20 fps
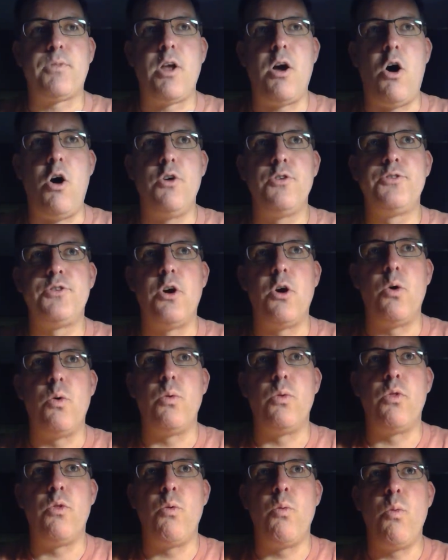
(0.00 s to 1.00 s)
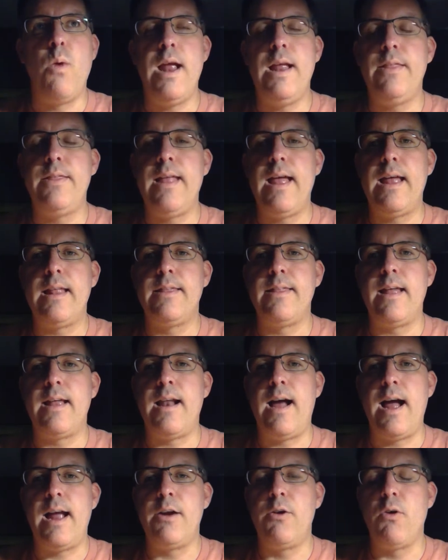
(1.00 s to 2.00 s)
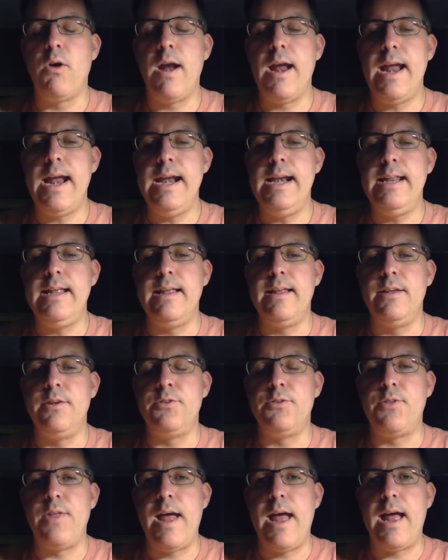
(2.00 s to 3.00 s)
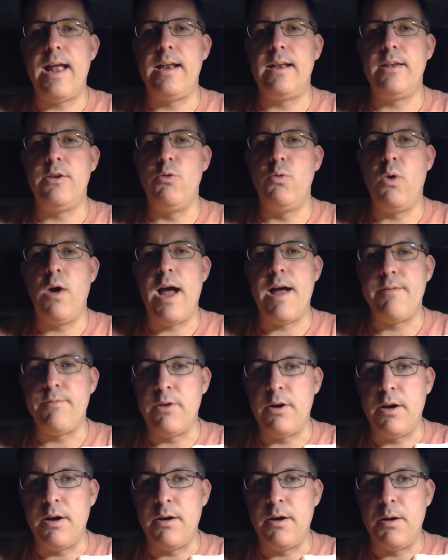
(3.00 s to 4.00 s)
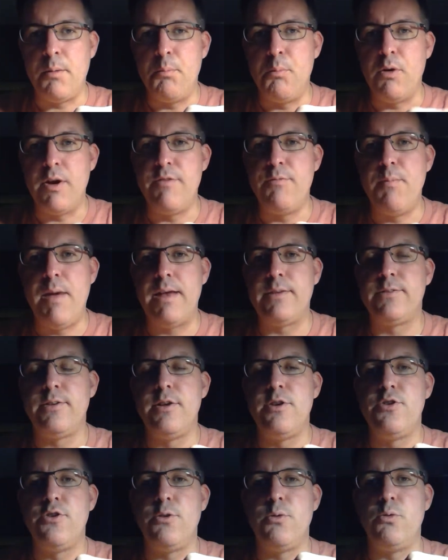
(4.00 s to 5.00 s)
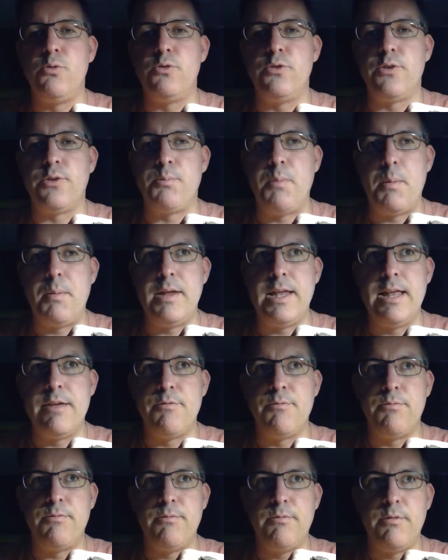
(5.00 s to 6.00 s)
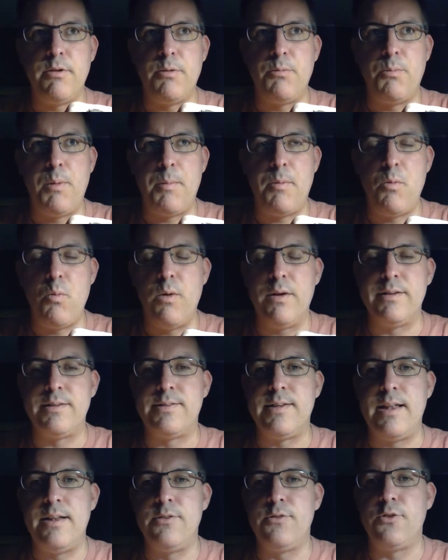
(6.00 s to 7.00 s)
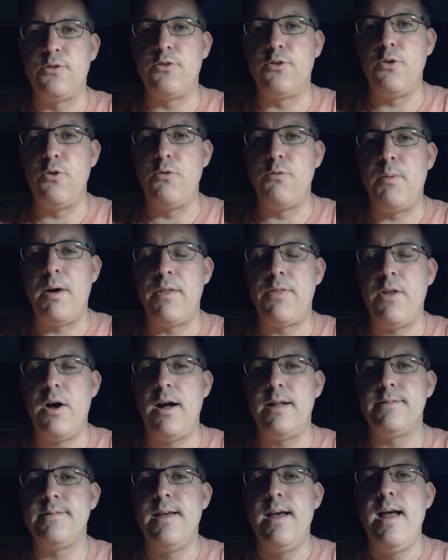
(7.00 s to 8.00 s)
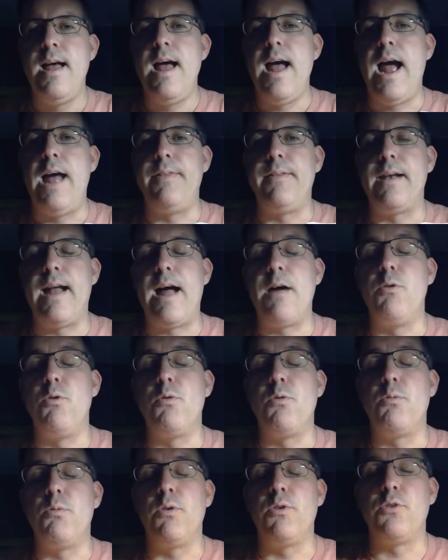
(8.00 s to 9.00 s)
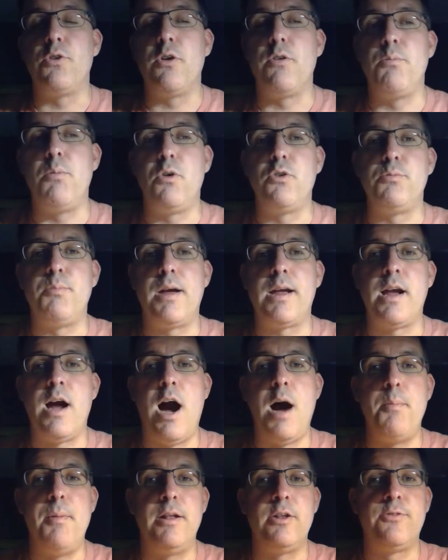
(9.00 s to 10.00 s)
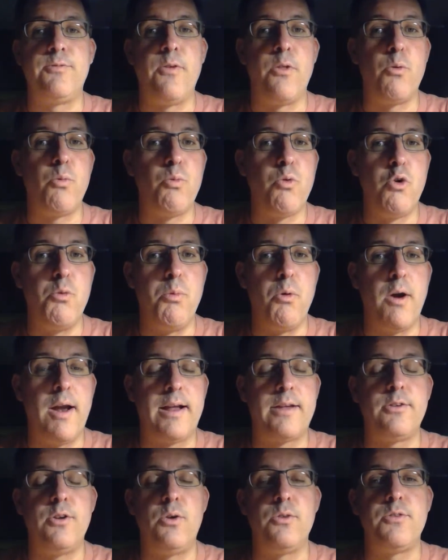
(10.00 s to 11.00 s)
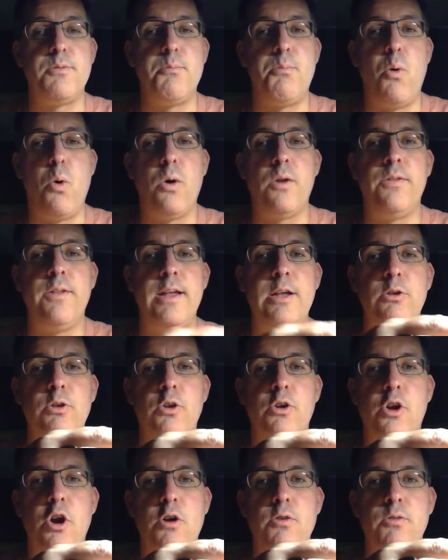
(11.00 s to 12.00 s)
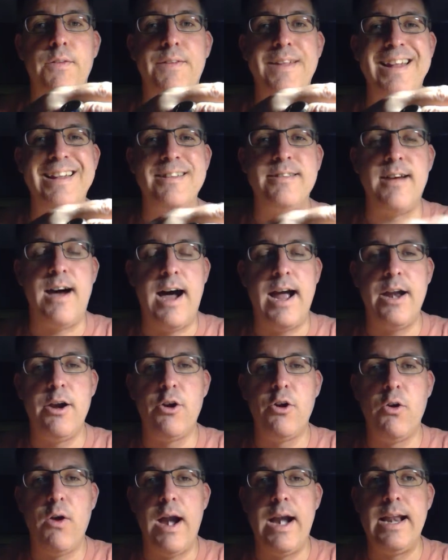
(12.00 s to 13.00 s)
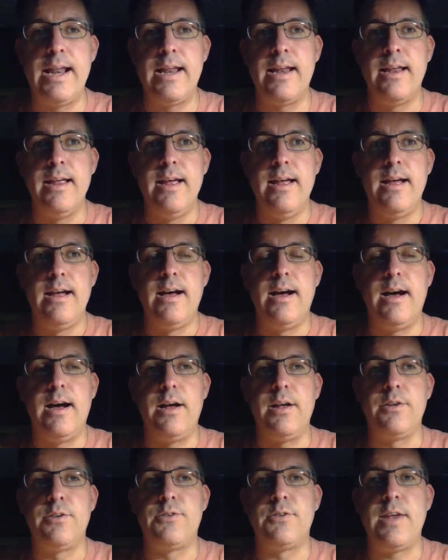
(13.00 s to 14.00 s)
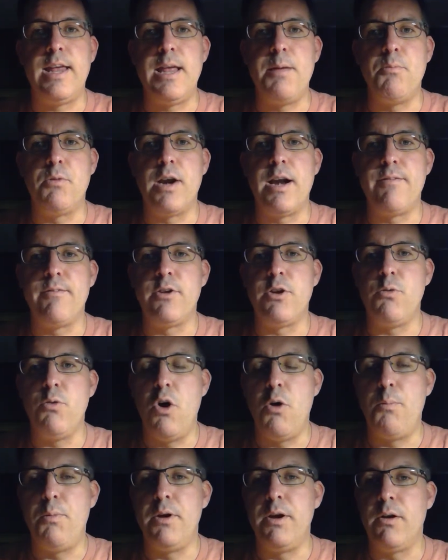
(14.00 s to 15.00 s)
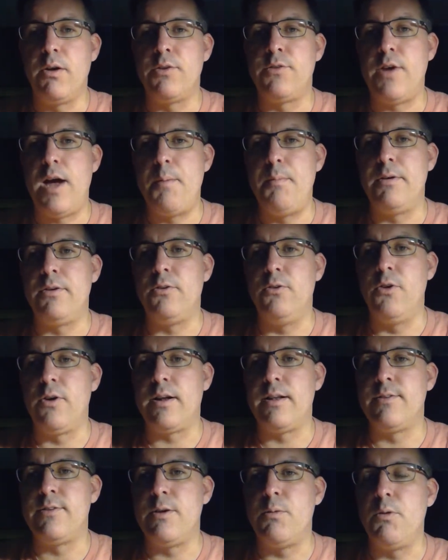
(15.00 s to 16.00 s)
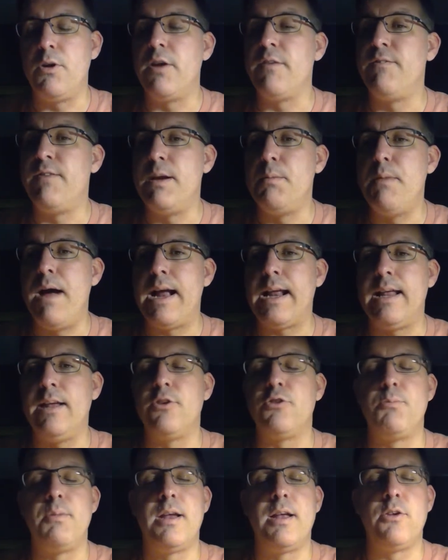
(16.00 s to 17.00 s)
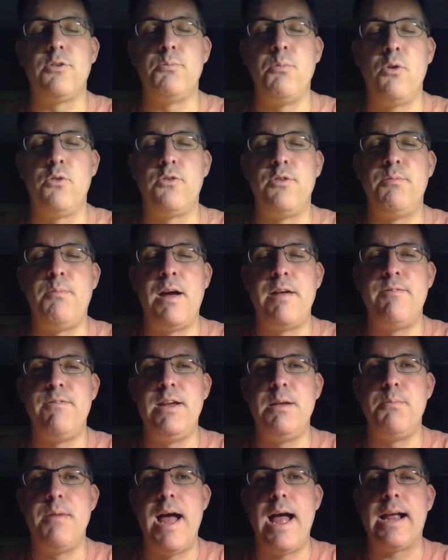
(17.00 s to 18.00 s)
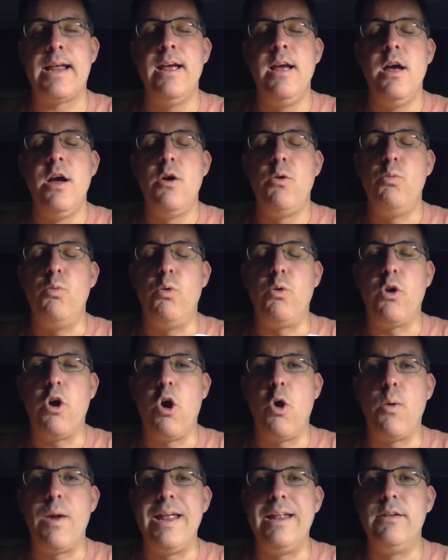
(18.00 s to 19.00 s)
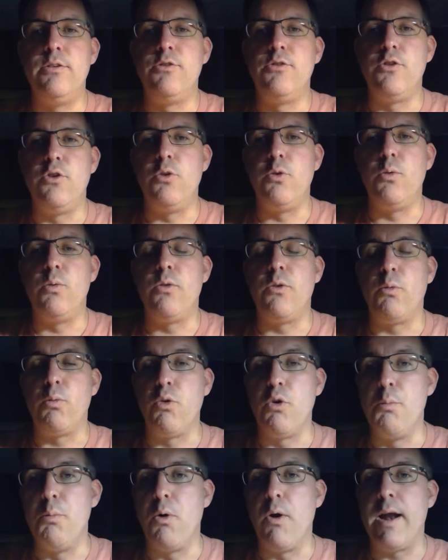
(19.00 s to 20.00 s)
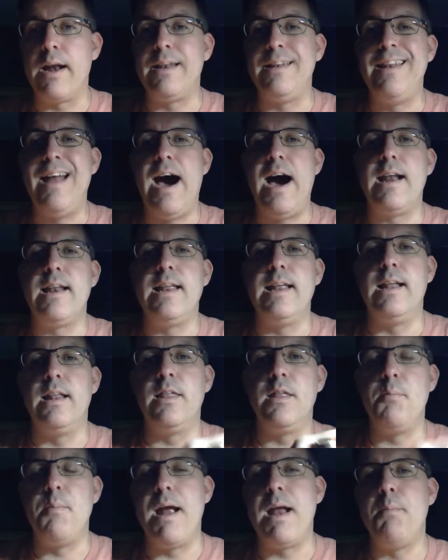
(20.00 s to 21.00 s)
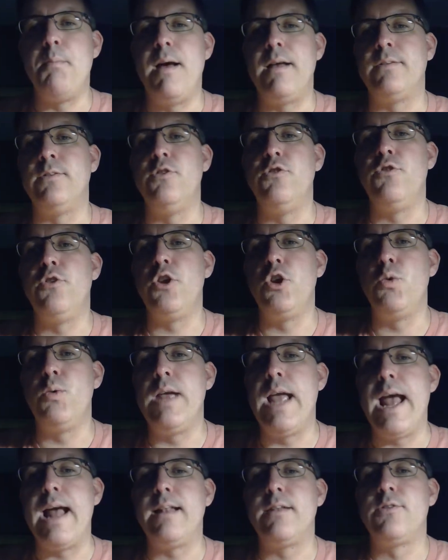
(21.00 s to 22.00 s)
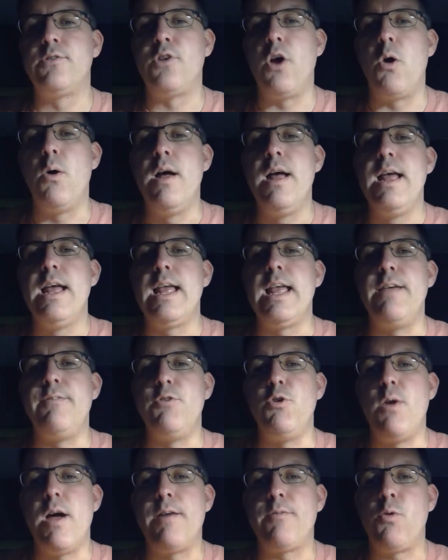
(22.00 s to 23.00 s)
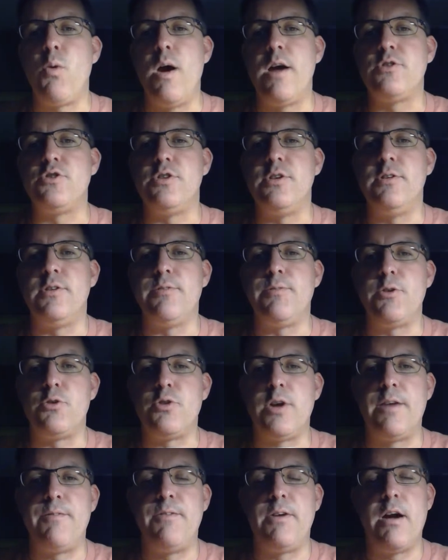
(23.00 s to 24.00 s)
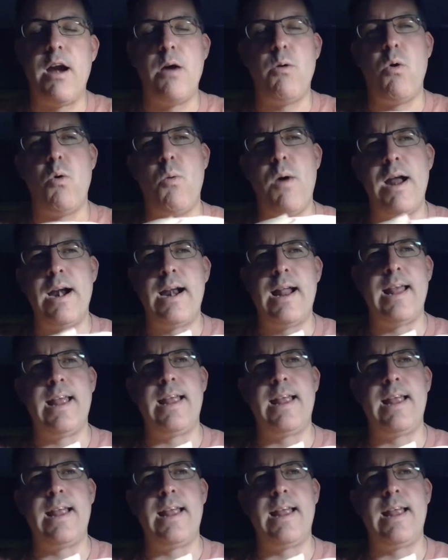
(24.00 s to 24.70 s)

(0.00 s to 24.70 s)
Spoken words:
Also, the way that I grade is that you will have a brief message that will just maybe give maybe one sentence or two of my thoughts, and then I will reserve most of my comments for the rubric. So it's important that you look the entire grading scheme whenever you open your assignment to look and see what your feedback is, because most of my feedback will go into the rubric, not in the main message that you get. So if you have questions, if you're trying to figure out, well, why